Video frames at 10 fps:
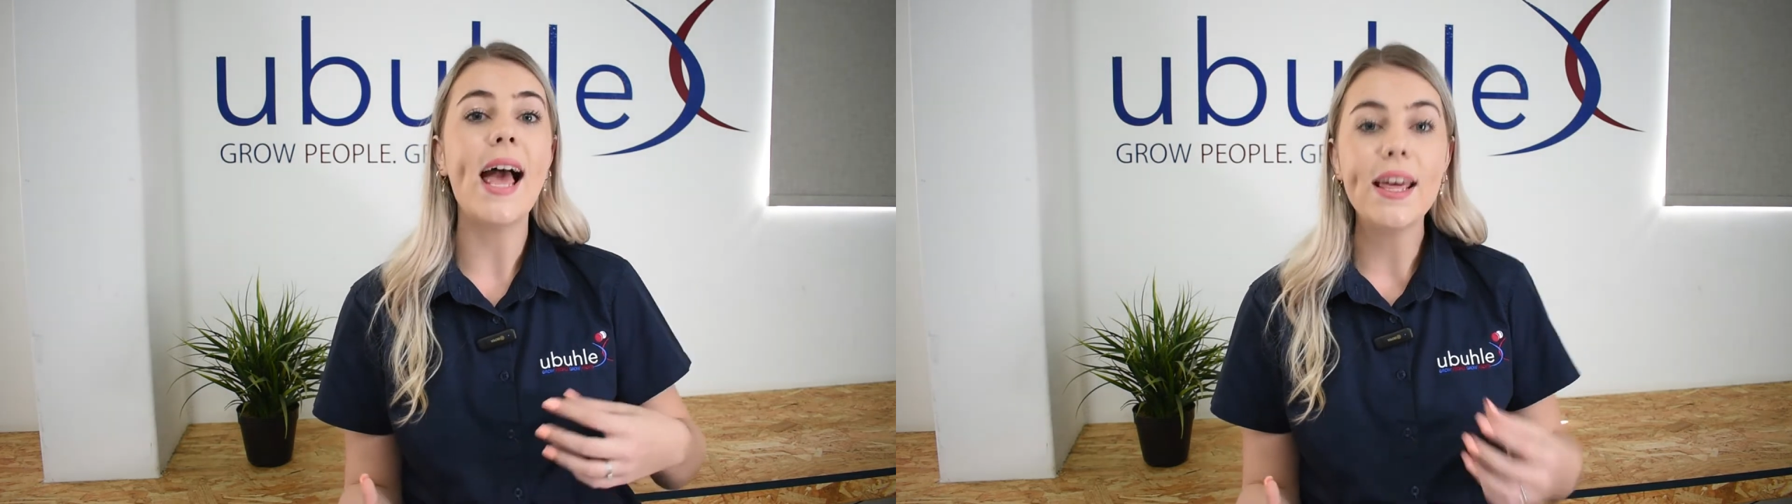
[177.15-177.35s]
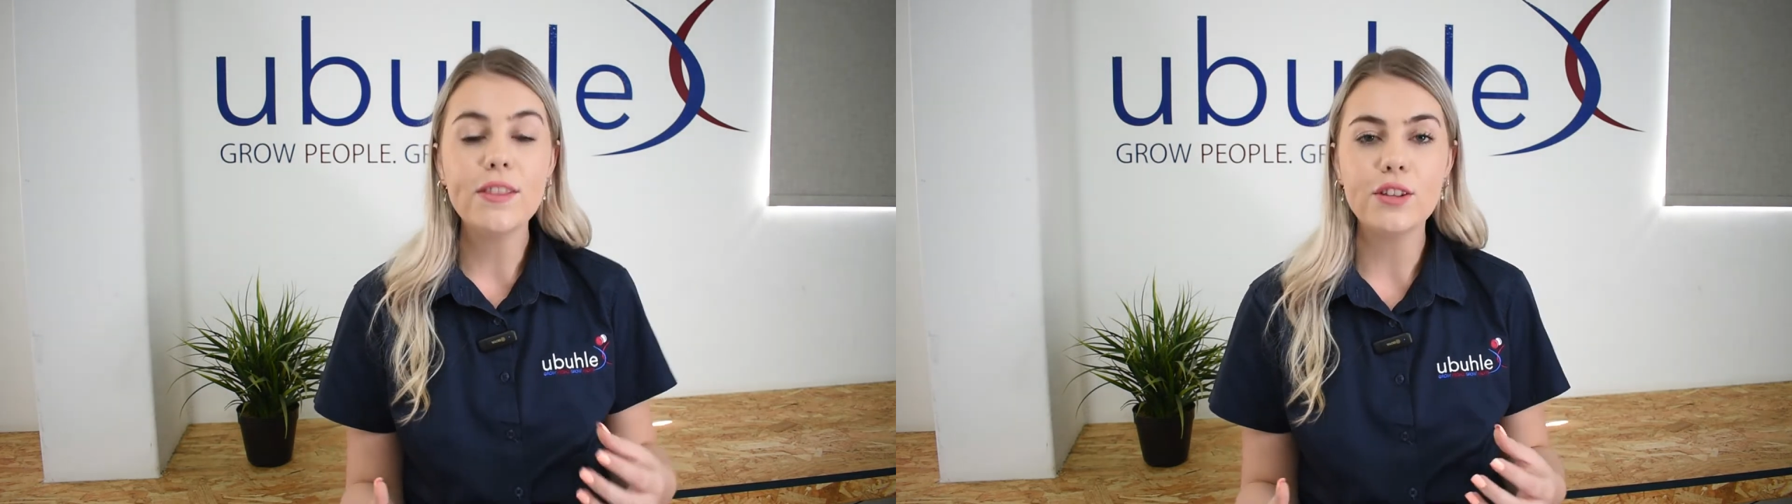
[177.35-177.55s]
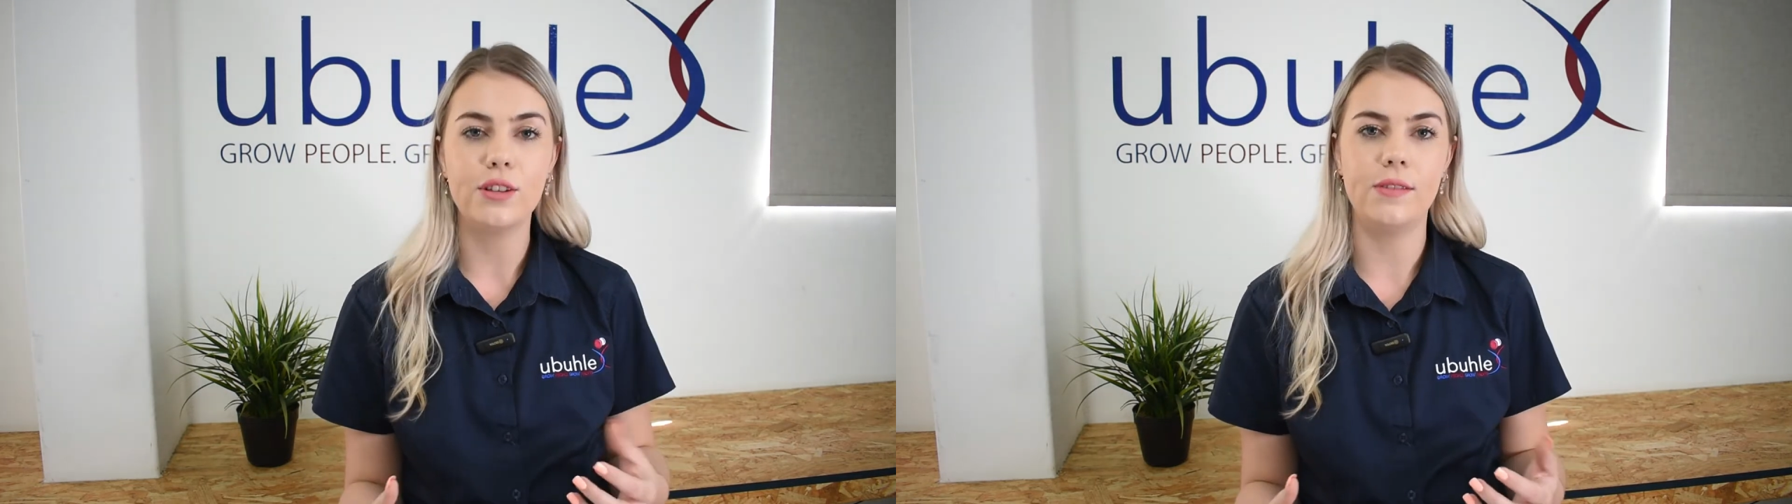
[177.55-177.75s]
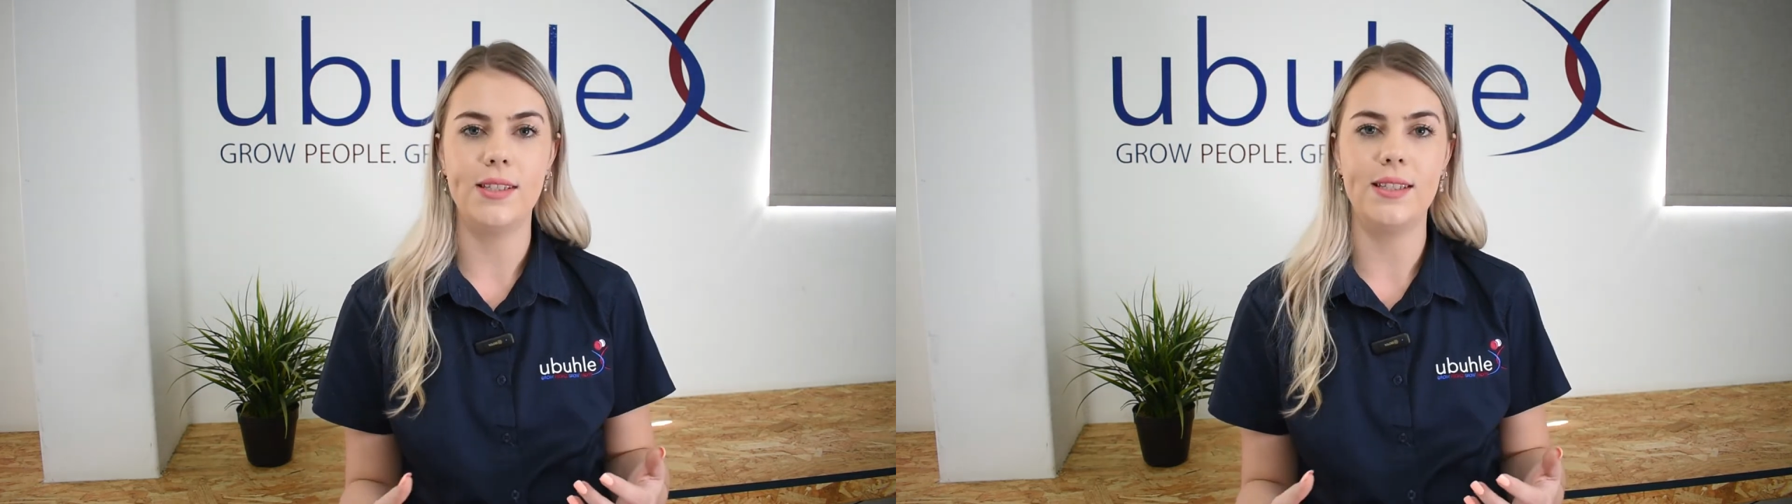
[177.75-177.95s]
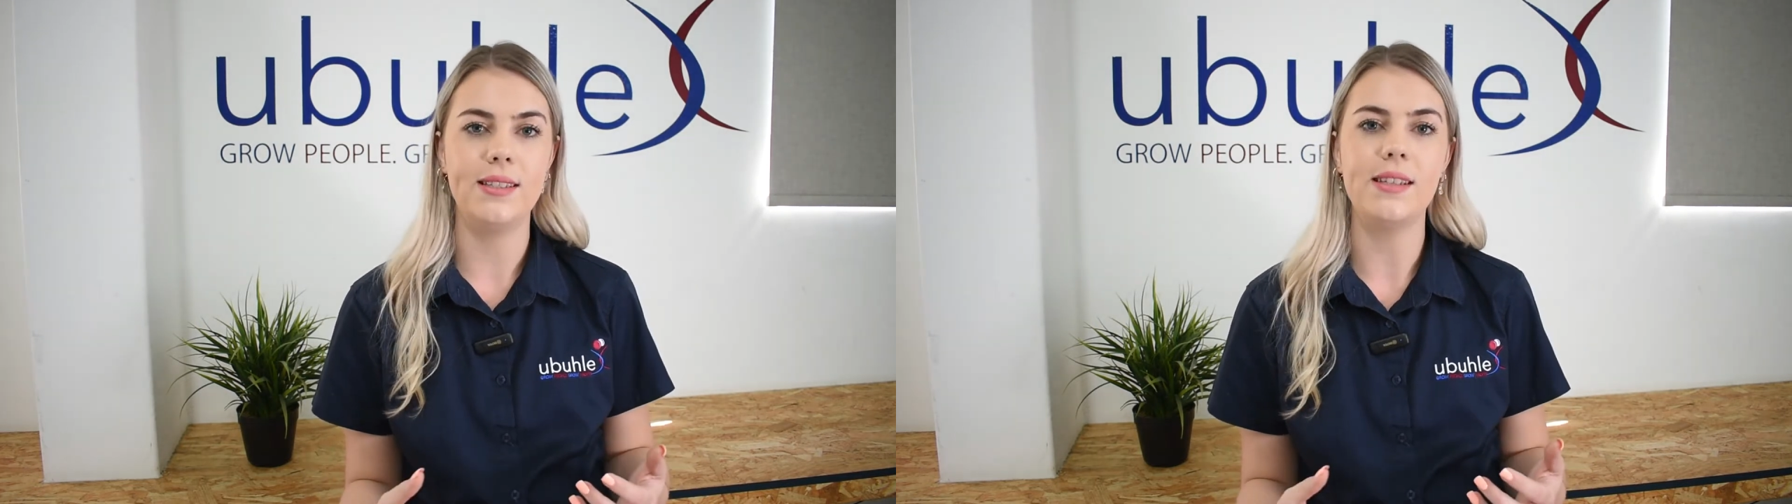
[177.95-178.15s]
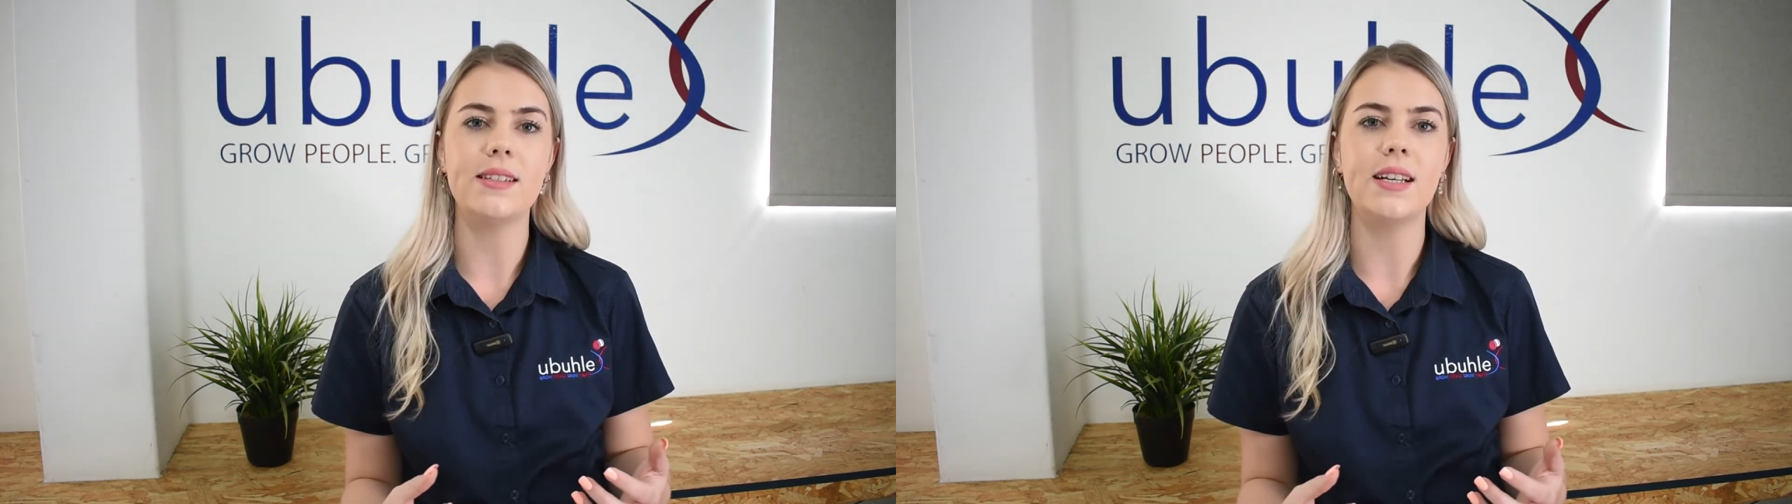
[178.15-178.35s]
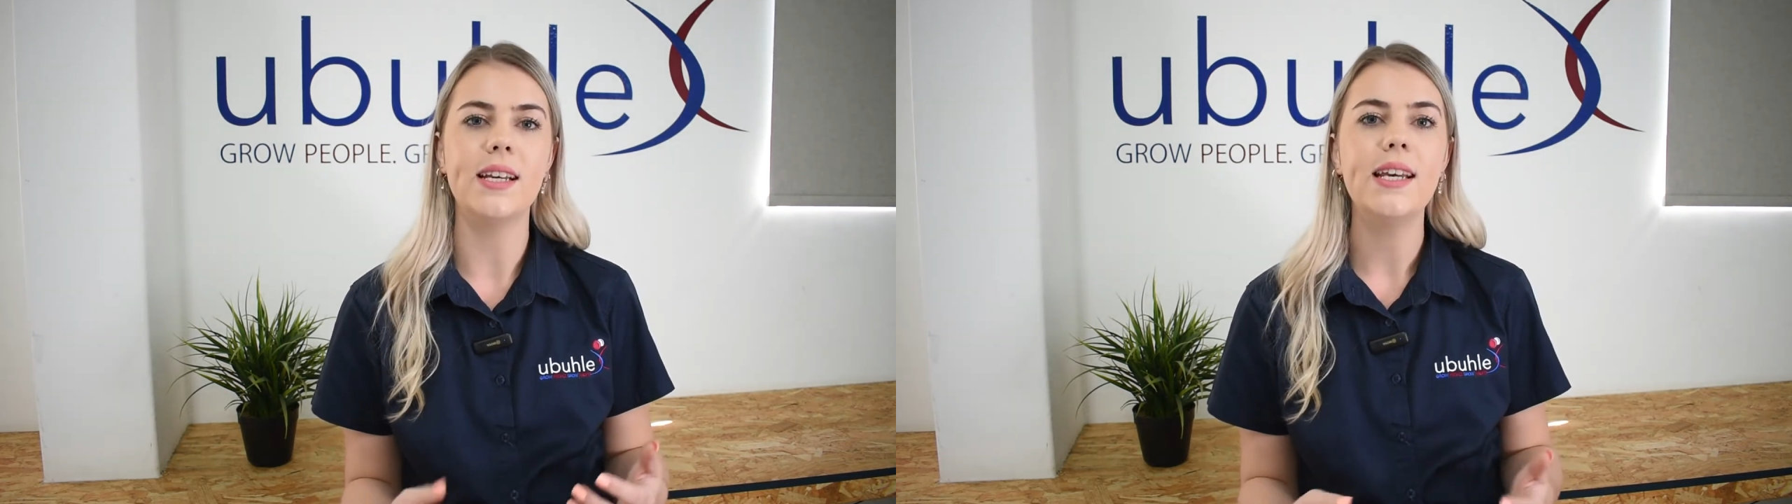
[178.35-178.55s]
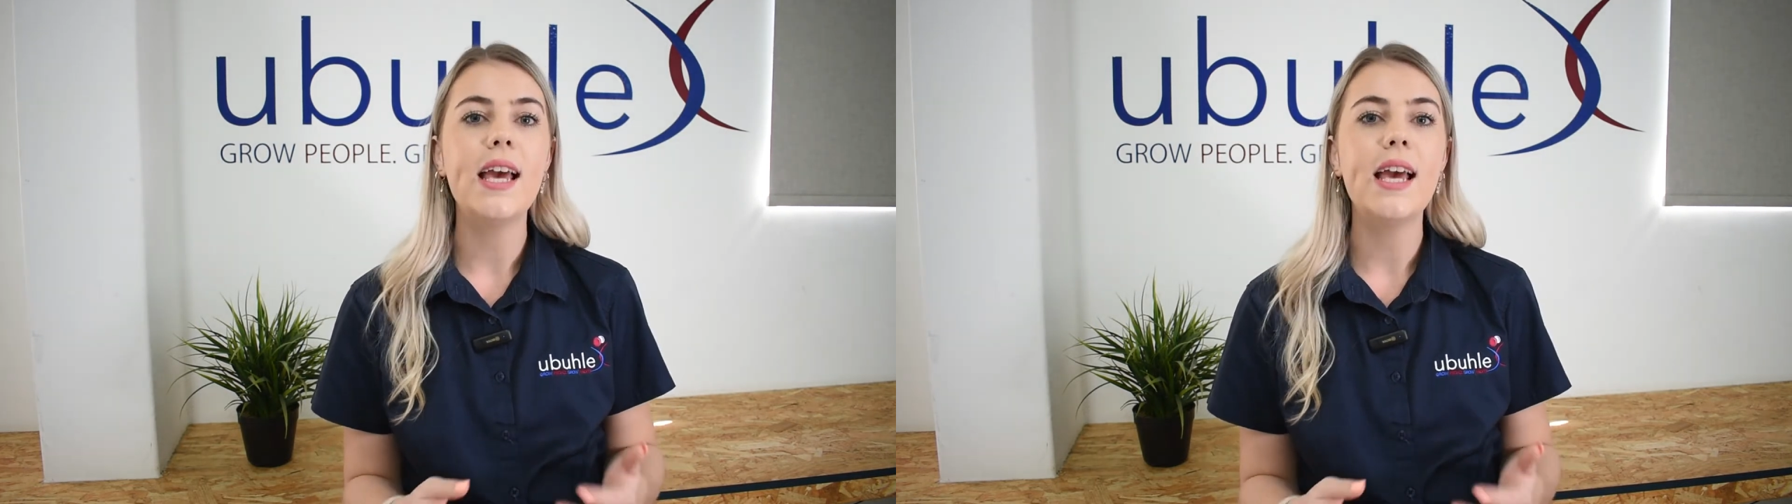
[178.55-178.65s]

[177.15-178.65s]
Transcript: and the services CETA.